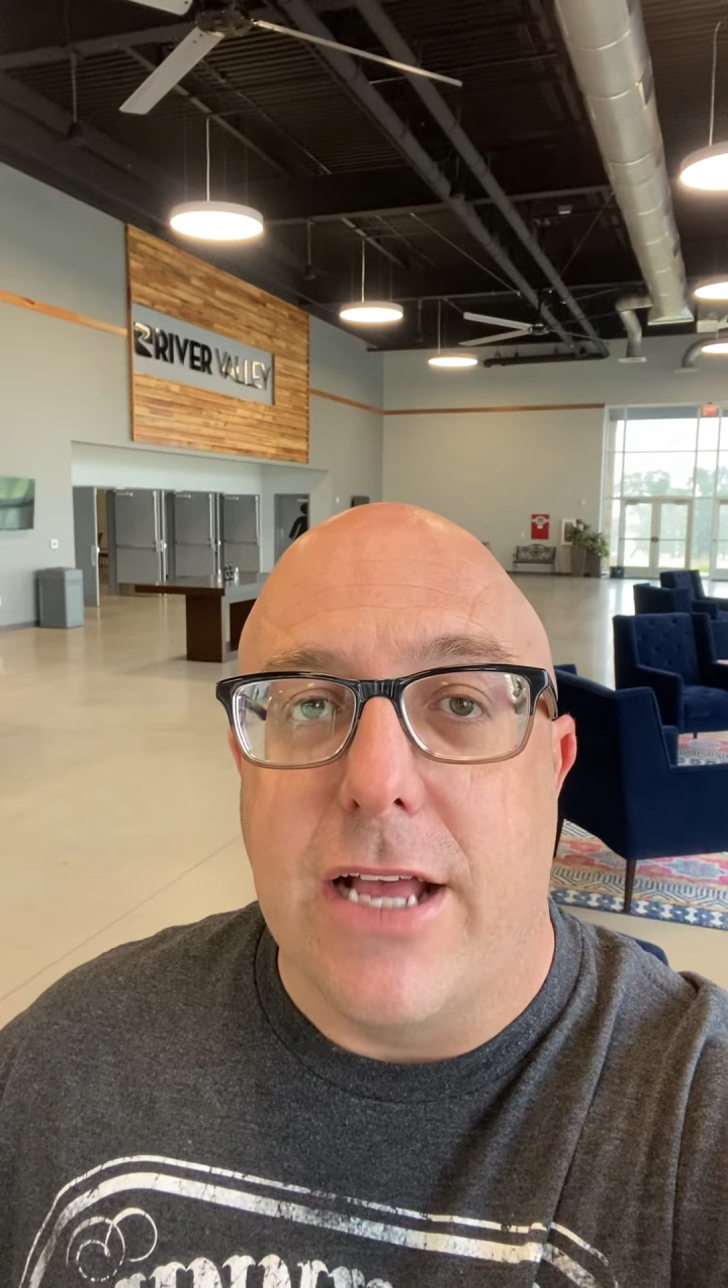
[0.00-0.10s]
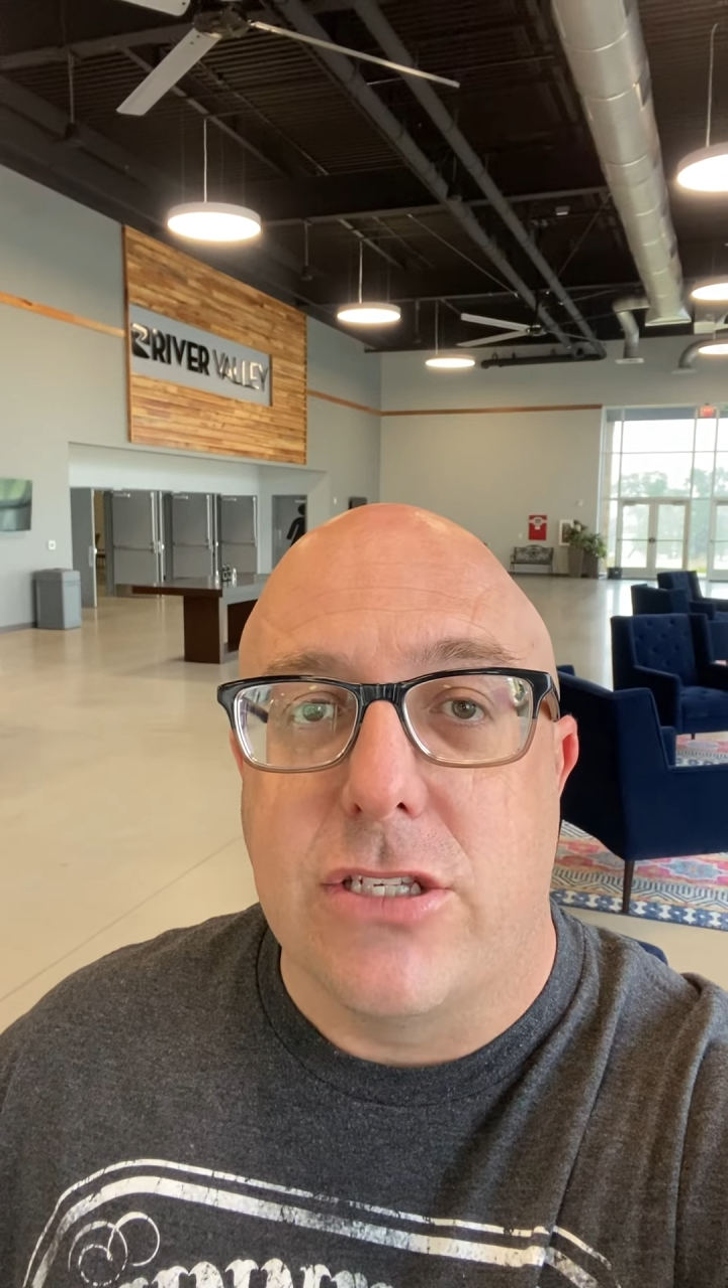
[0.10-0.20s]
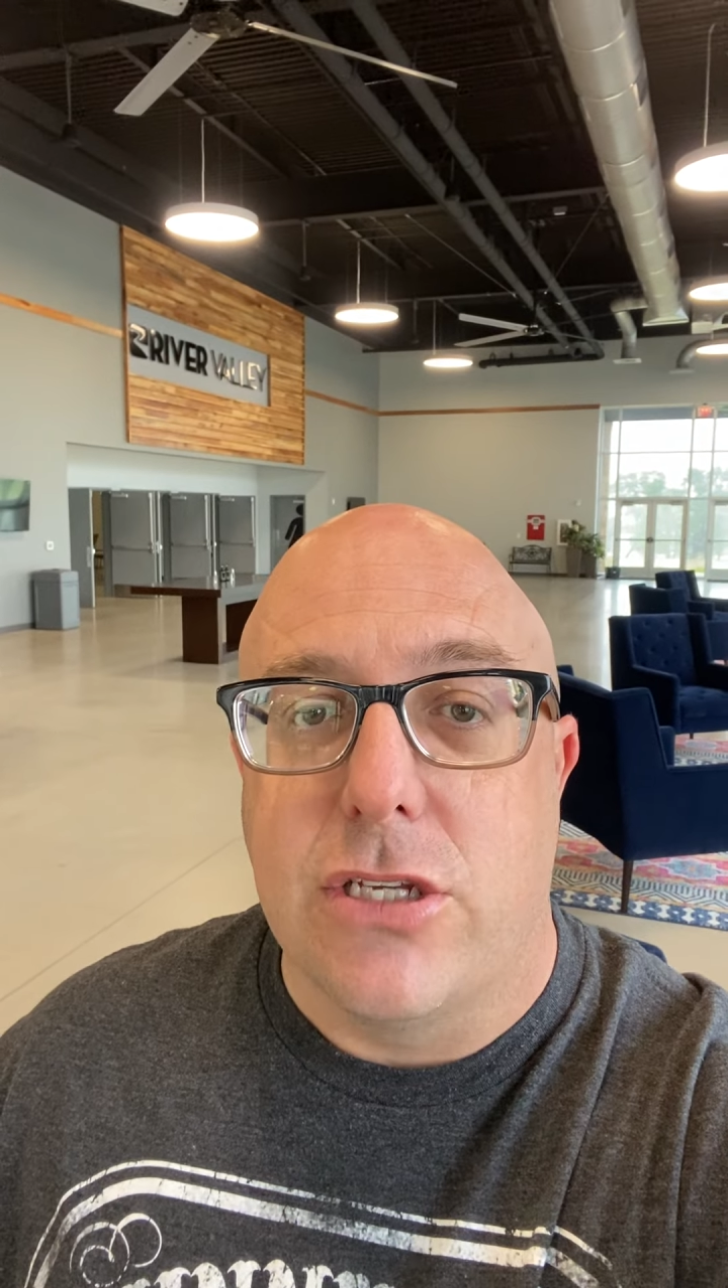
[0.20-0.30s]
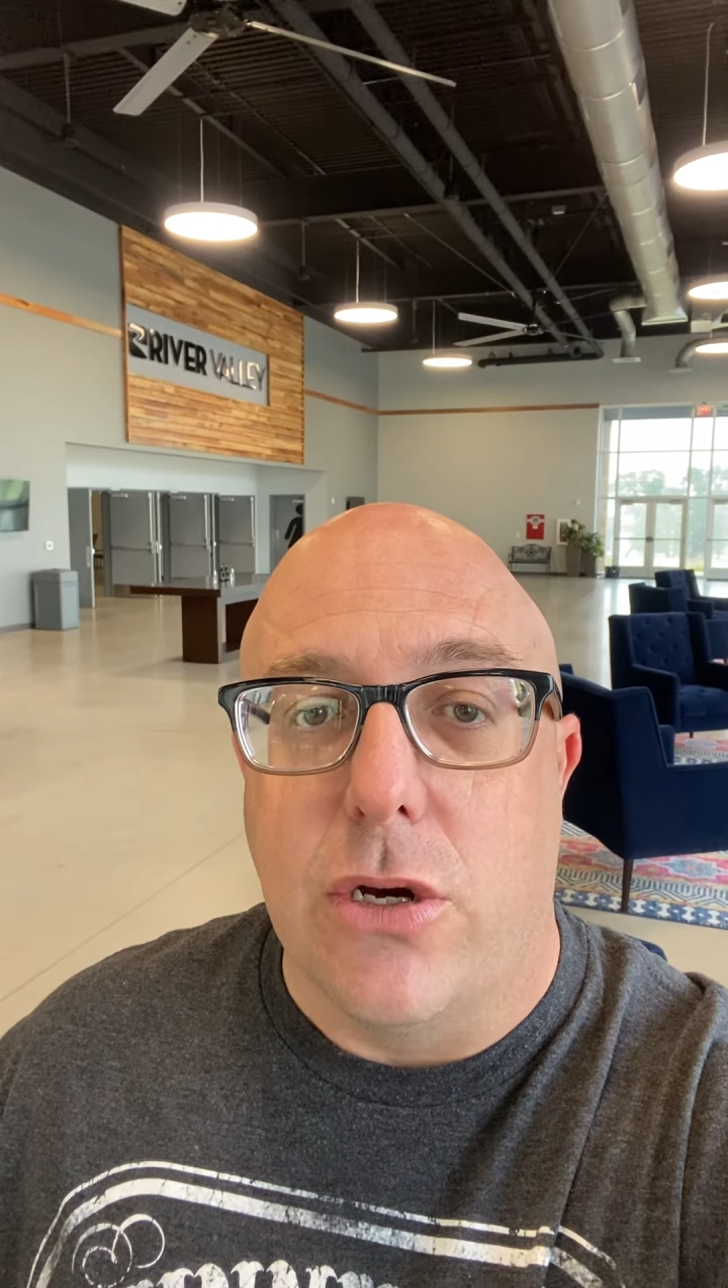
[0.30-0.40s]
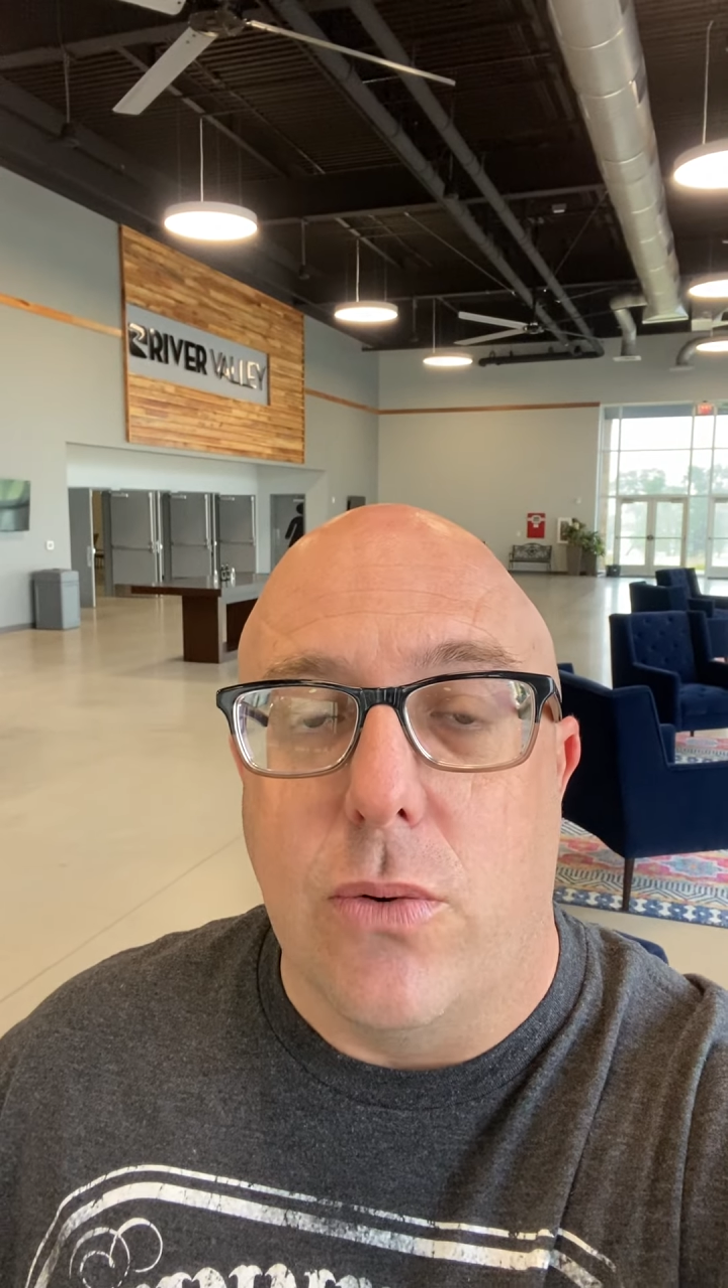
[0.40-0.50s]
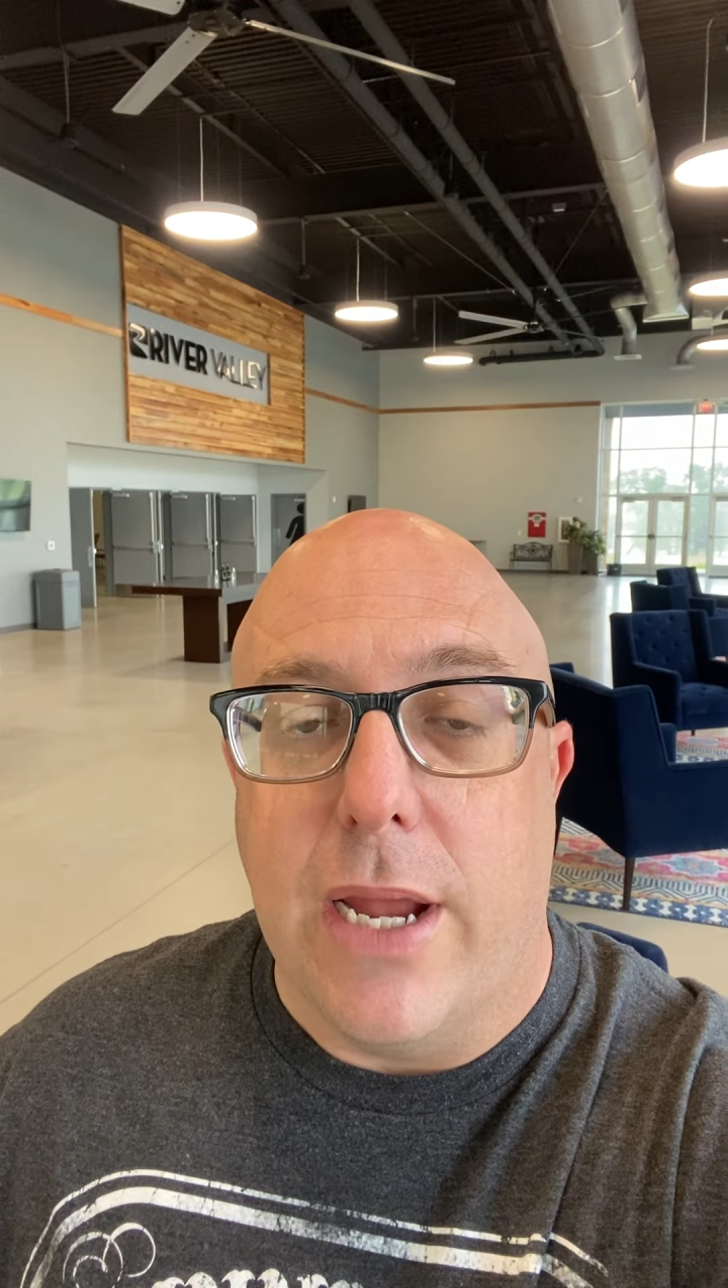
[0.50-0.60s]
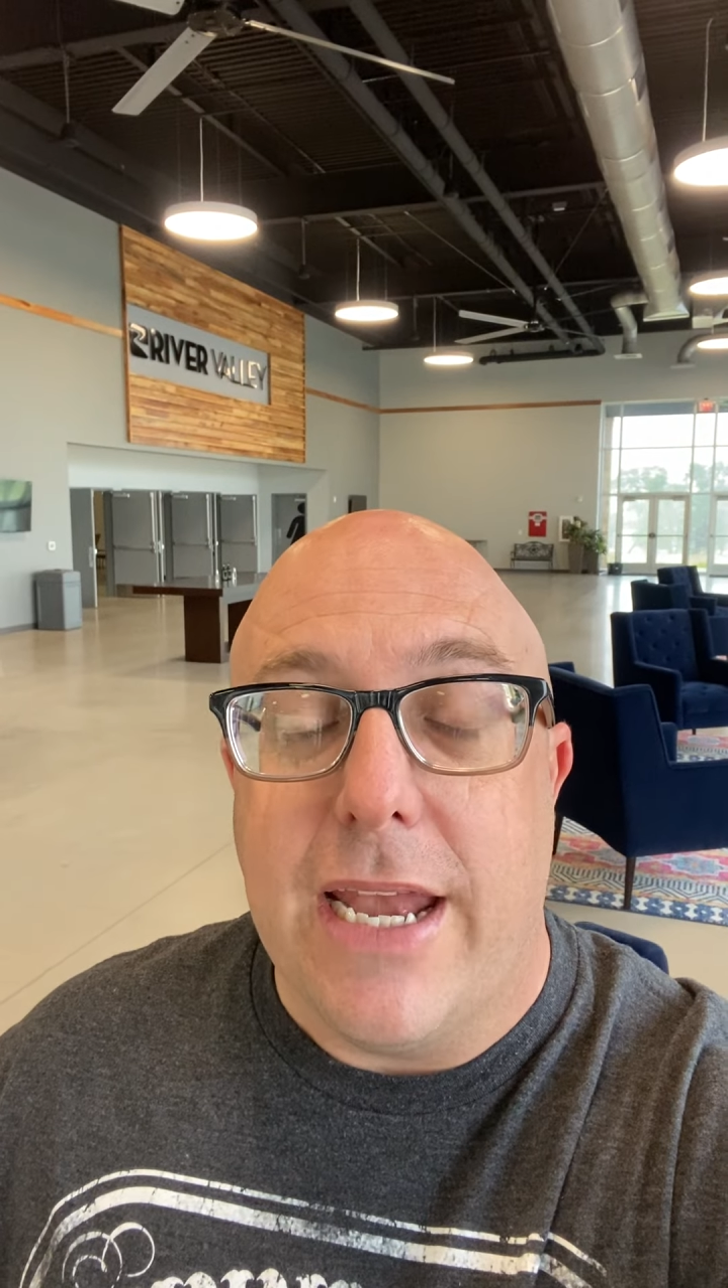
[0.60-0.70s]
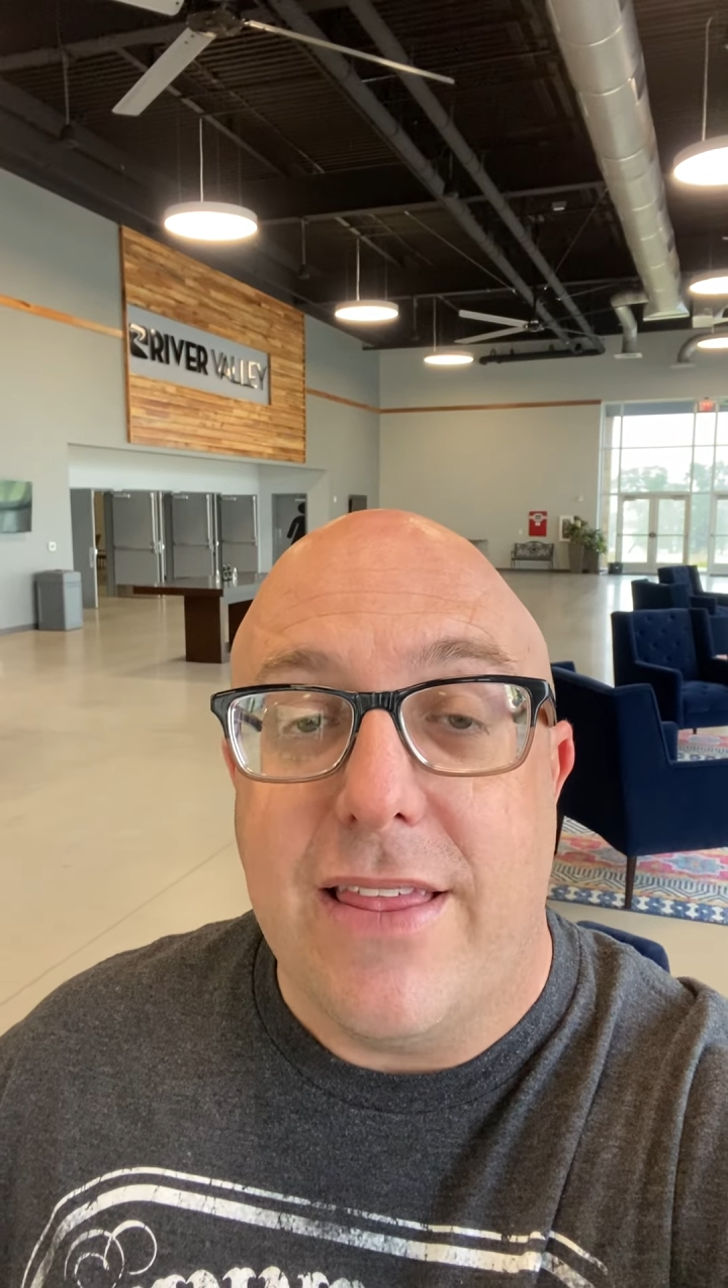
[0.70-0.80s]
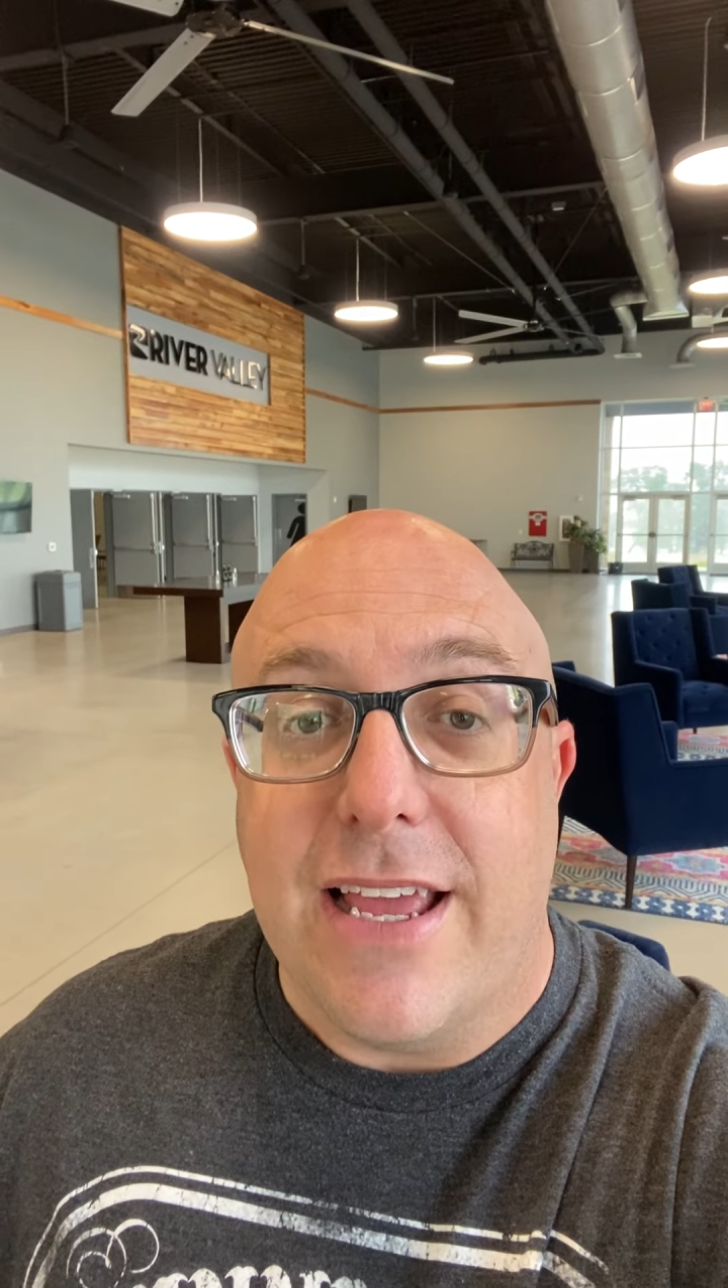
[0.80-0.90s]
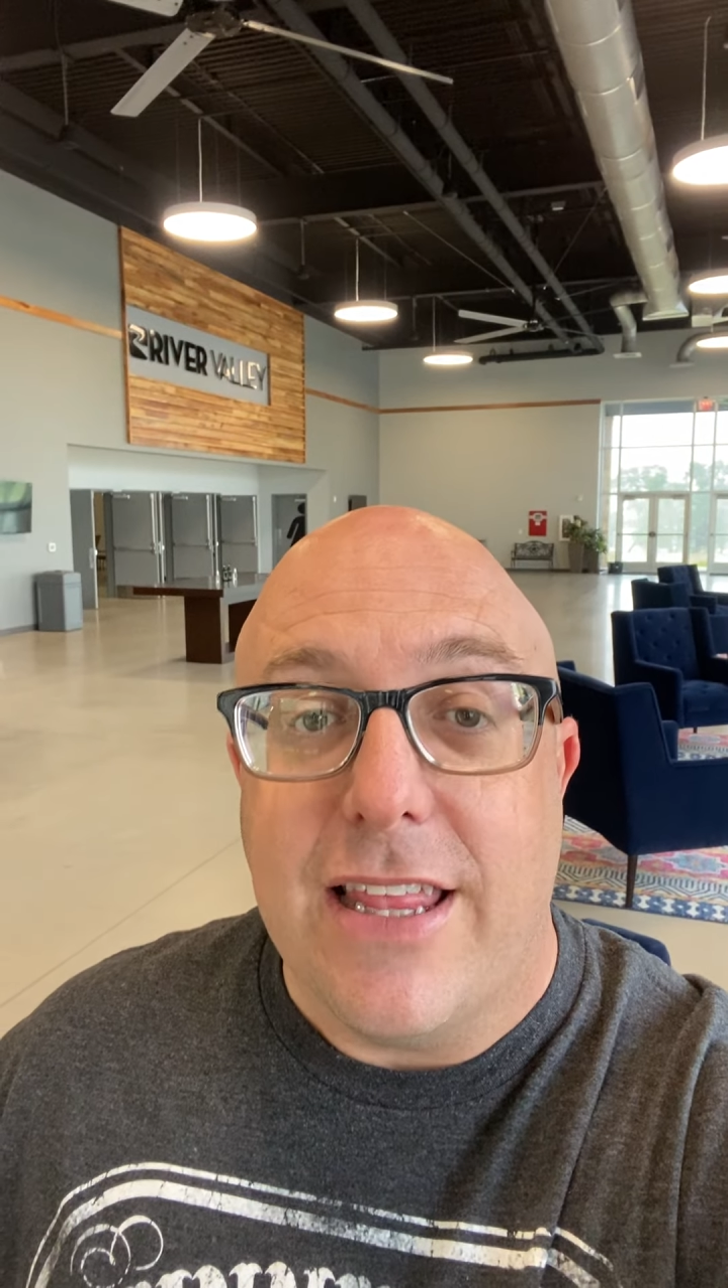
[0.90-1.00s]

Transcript: So anything